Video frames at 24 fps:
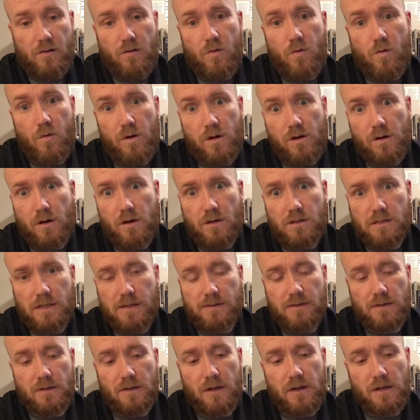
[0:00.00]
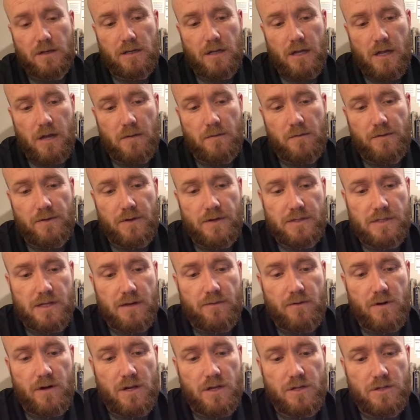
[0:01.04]
1/4 turn saves a lot of time if there's
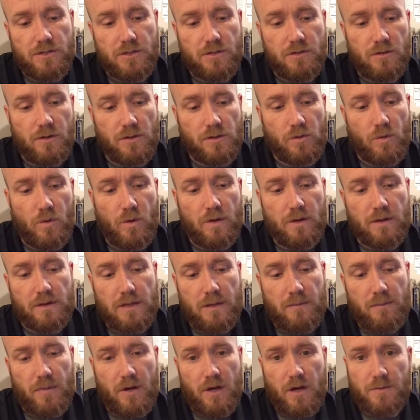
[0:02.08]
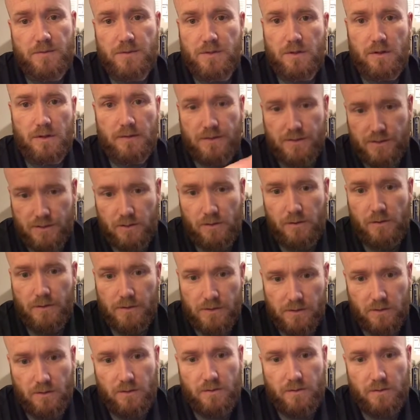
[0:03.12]
ever an issue, a toilet that pops, you don't have to screw it.